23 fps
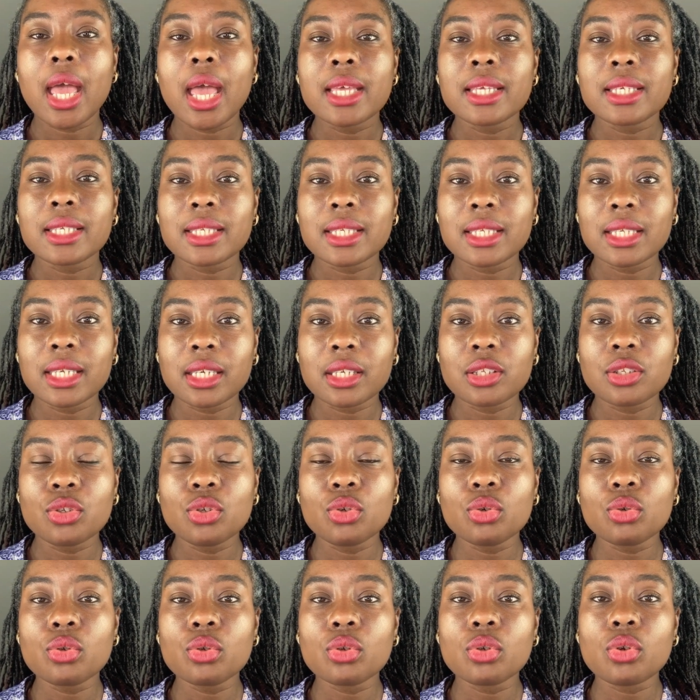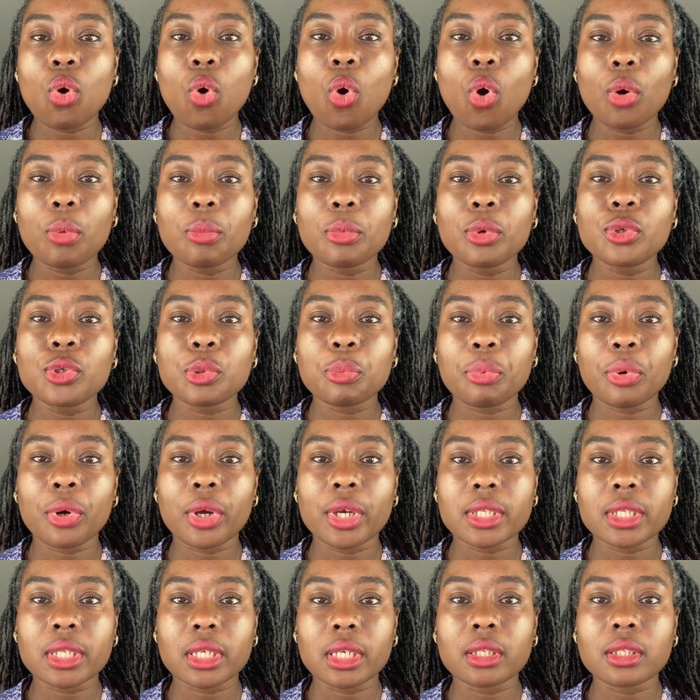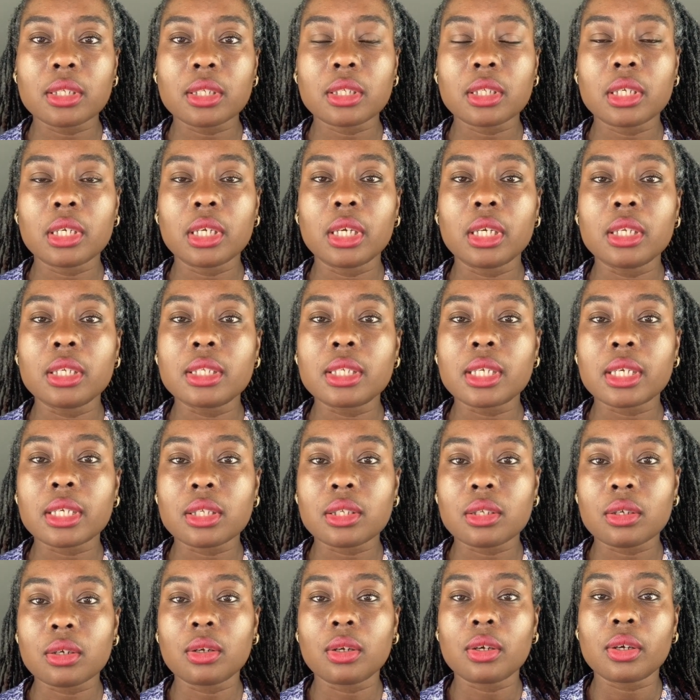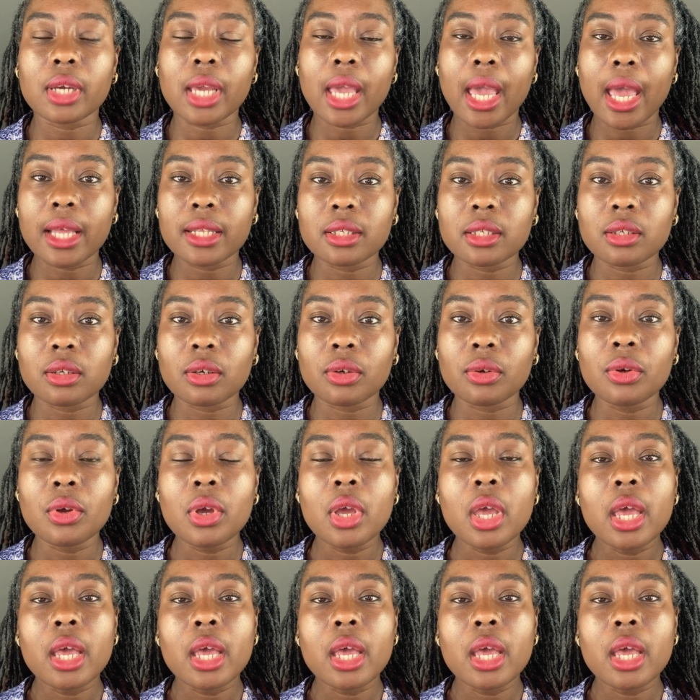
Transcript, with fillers: Six, due to the hormones present in testicular cancer,